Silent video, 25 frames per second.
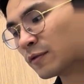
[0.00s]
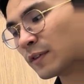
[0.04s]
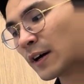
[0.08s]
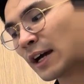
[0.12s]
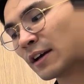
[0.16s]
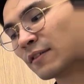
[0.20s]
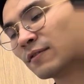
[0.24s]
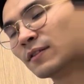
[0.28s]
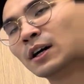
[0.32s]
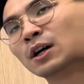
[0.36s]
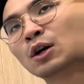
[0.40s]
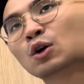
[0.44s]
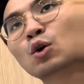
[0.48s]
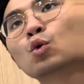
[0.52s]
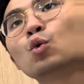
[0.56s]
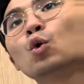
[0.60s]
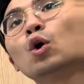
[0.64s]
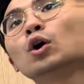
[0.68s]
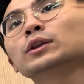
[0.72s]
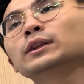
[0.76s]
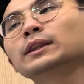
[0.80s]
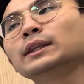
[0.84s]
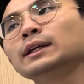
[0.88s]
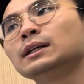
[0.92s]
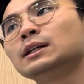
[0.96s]
a
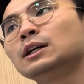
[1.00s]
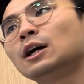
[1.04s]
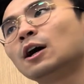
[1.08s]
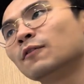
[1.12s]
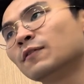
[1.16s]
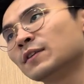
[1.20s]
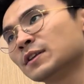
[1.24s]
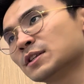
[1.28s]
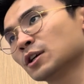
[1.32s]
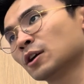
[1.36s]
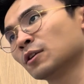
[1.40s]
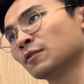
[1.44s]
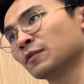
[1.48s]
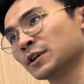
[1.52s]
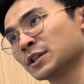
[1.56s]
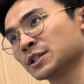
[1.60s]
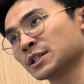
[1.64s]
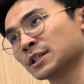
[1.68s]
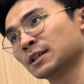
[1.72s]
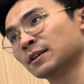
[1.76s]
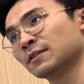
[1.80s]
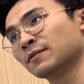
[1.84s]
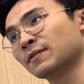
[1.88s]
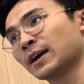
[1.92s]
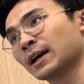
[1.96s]
quarter of its
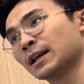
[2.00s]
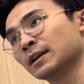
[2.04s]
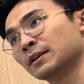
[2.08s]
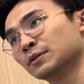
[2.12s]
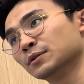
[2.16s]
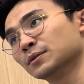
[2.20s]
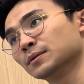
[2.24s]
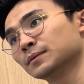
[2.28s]
original value.